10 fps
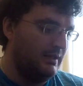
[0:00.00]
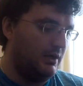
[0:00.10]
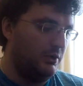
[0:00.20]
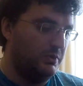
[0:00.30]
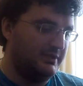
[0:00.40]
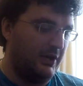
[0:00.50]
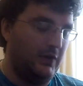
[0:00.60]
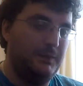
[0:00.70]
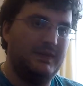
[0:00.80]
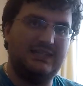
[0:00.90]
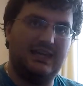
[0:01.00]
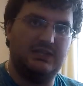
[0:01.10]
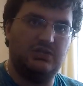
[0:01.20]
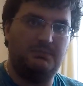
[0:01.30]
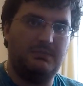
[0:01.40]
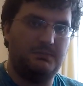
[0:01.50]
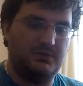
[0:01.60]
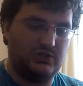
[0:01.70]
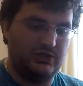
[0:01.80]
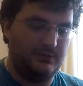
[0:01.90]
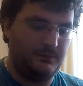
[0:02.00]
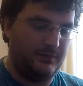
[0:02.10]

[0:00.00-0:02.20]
I was hoping to get a gym membership